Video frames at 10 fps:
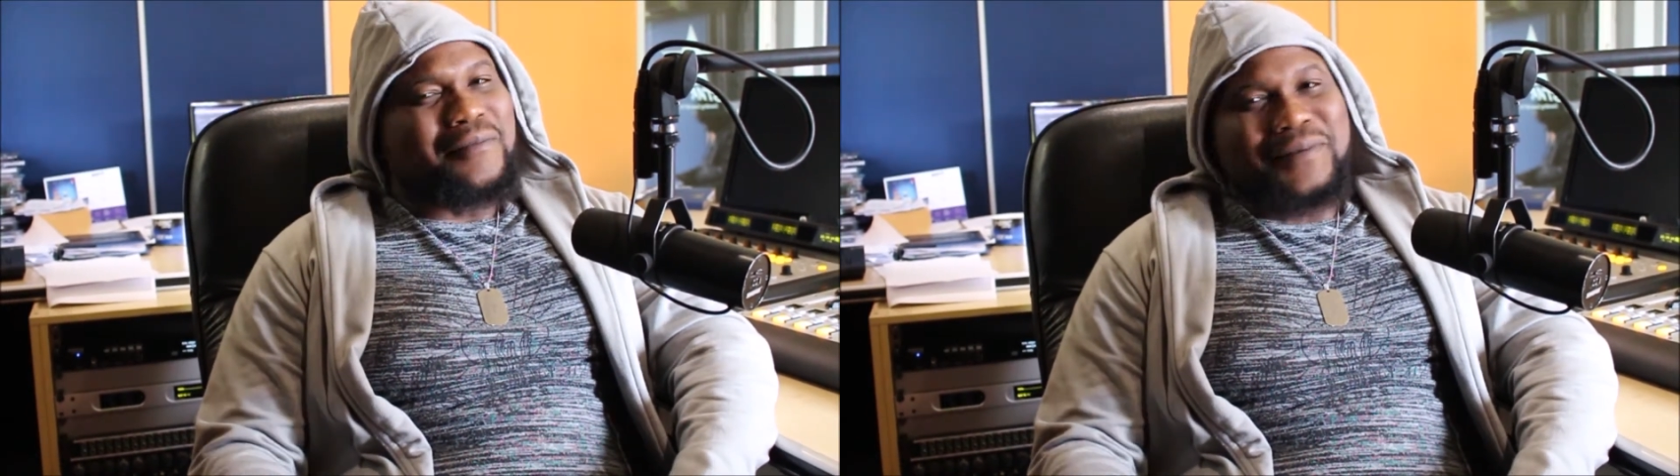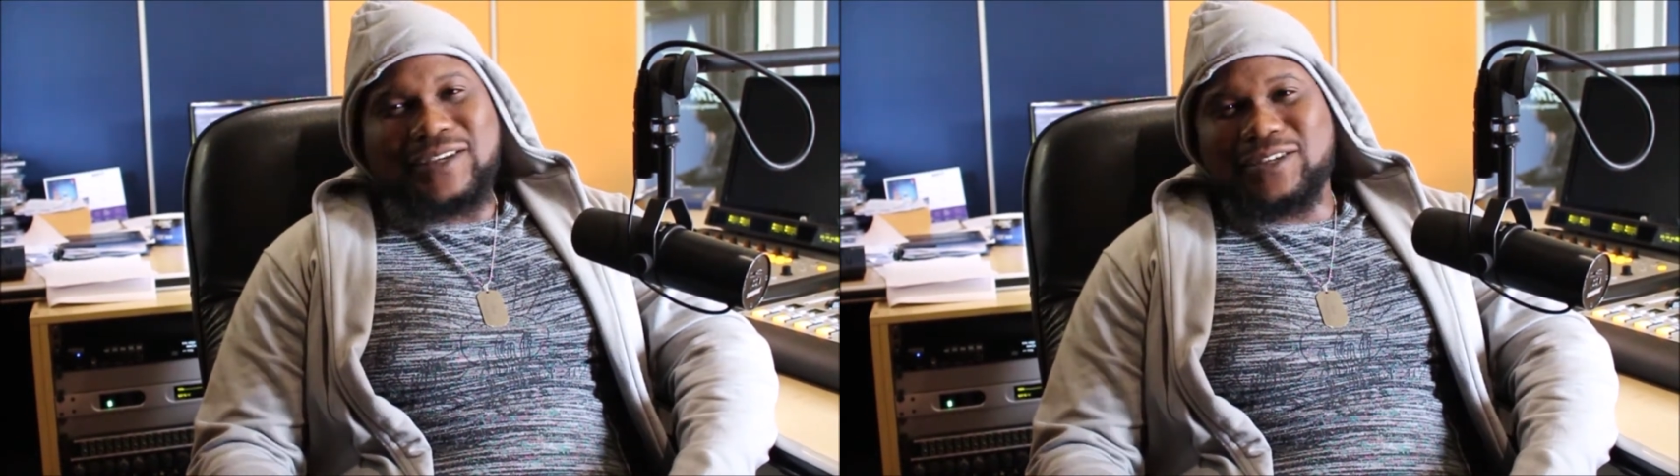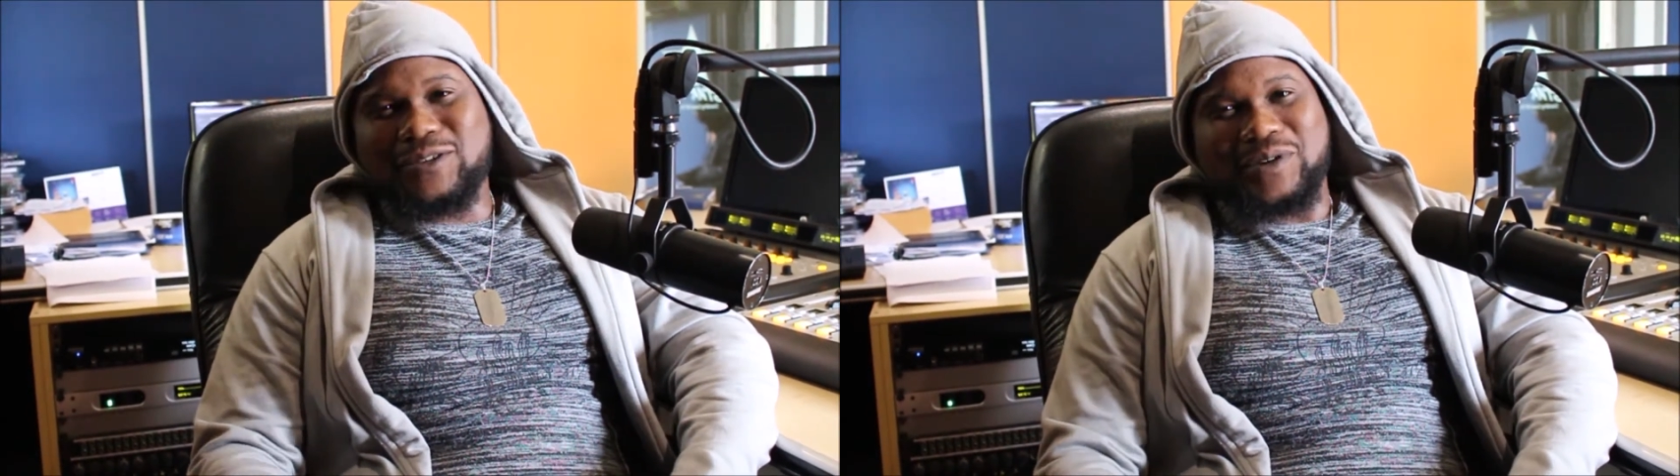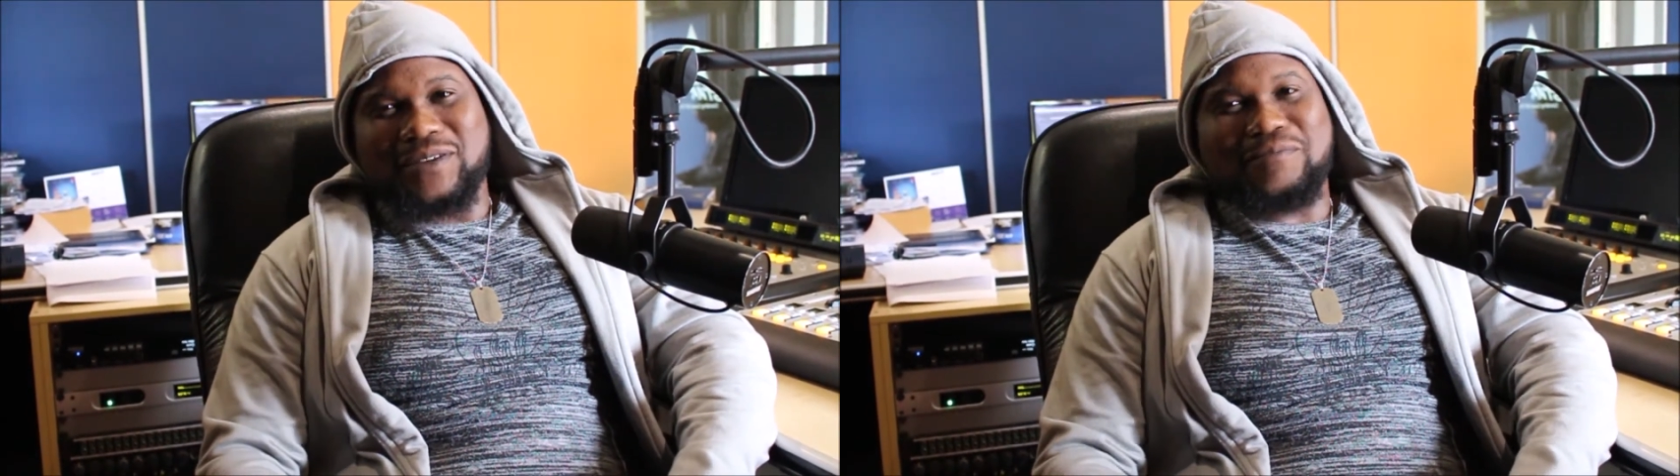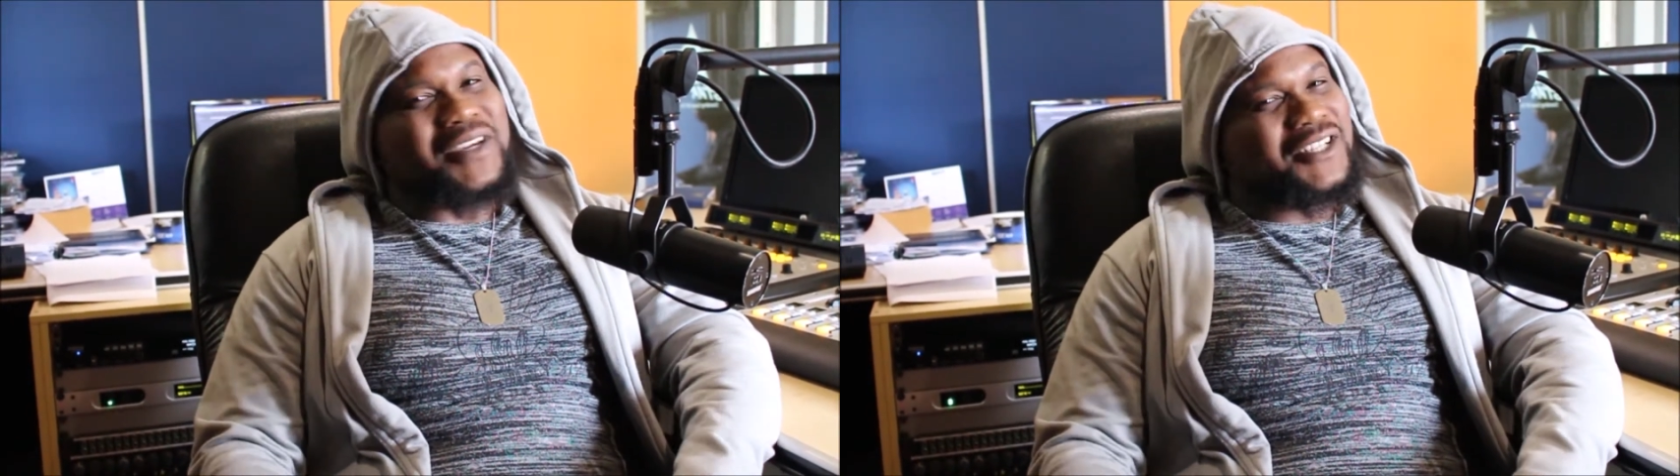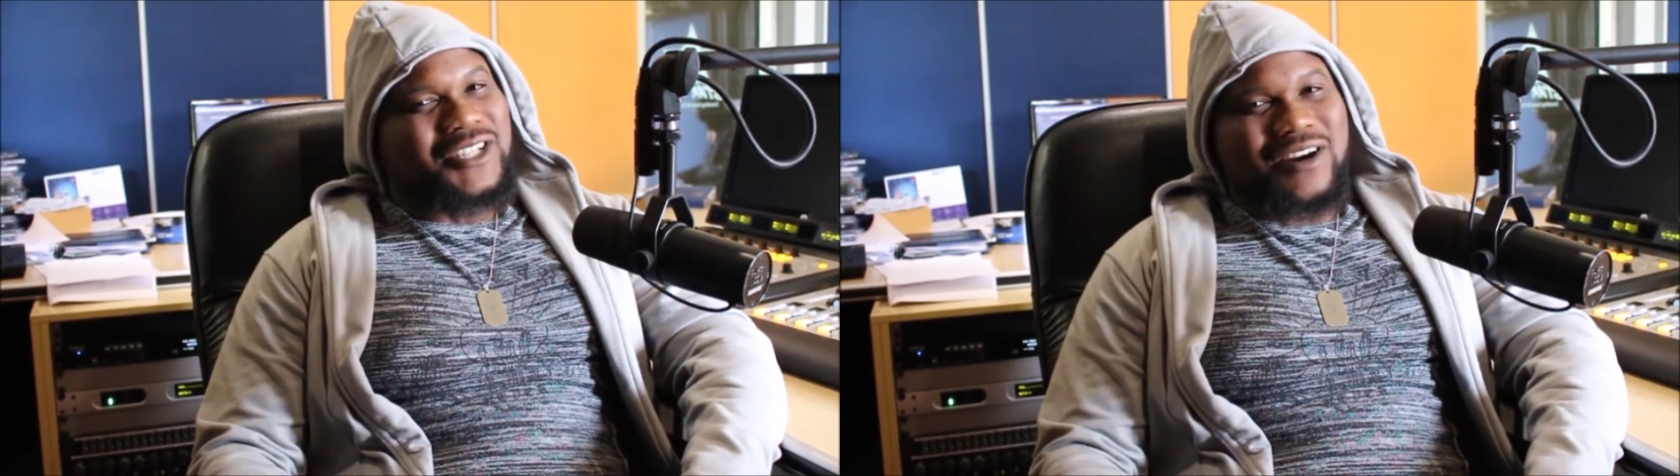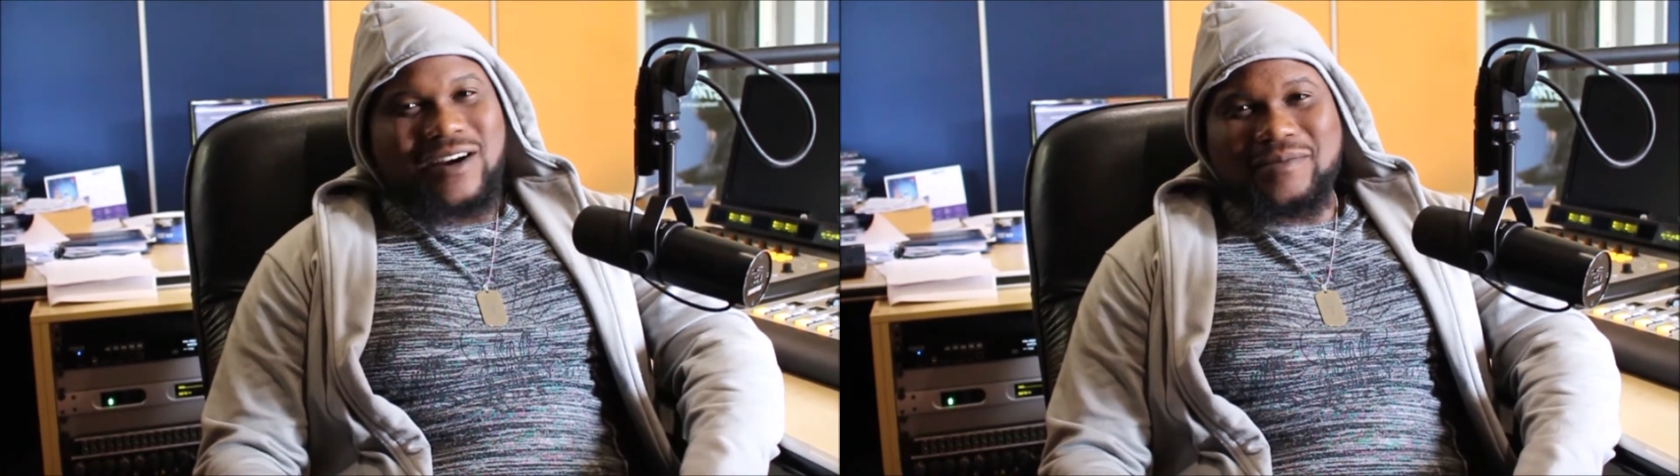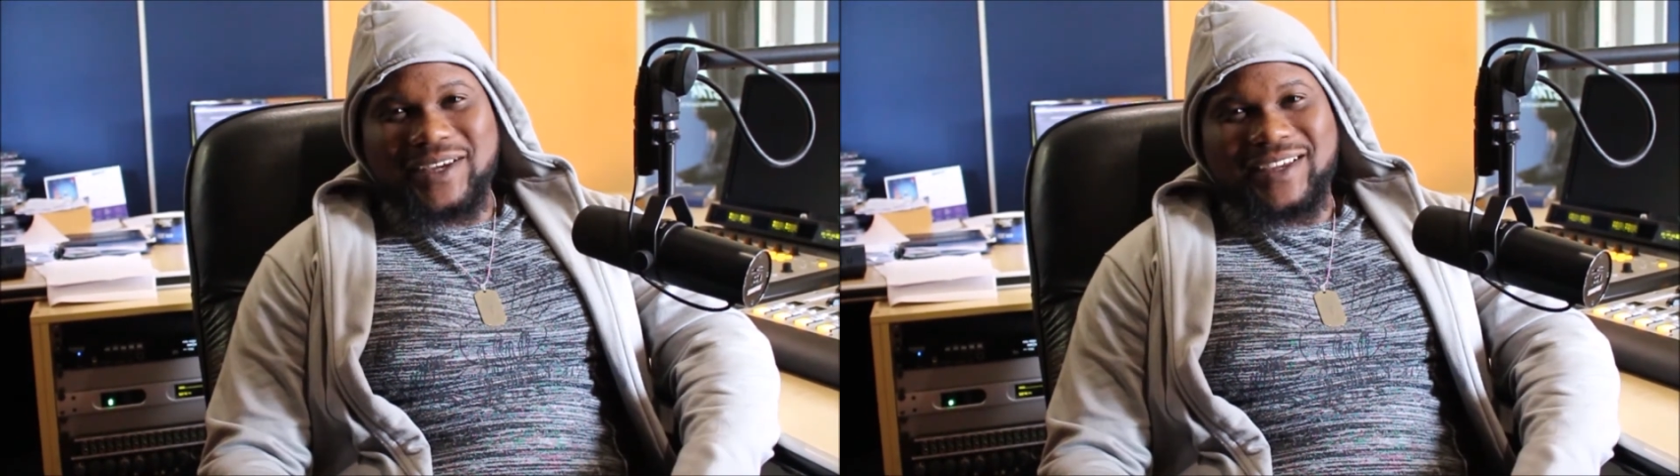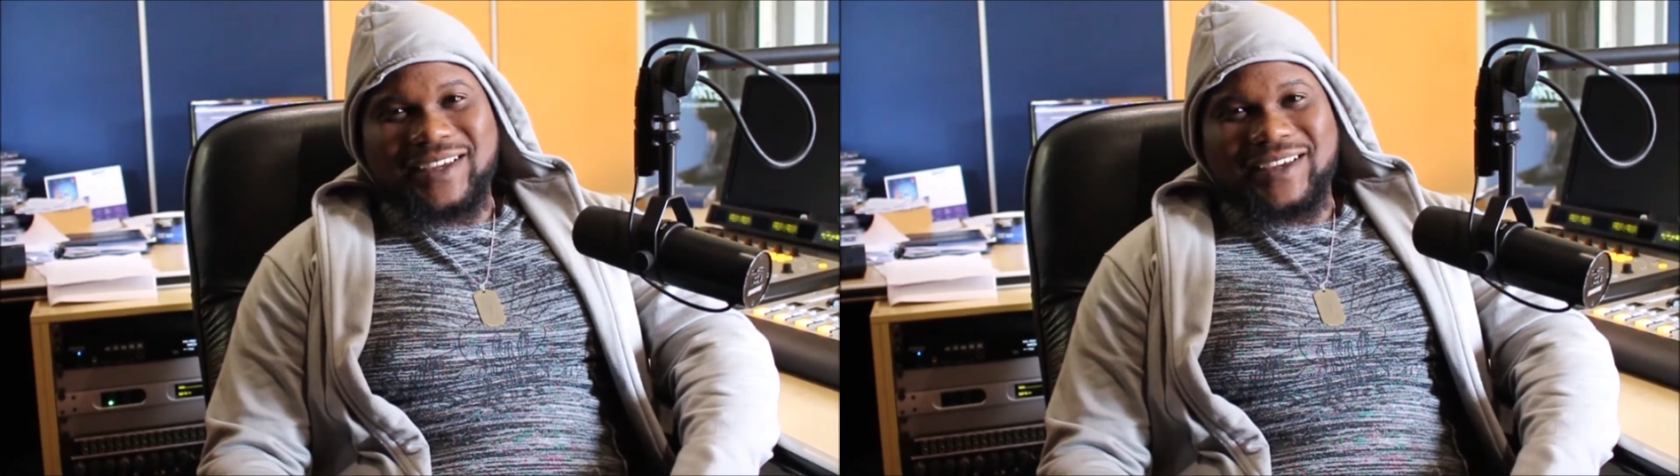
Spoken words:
Be sweet, be charming.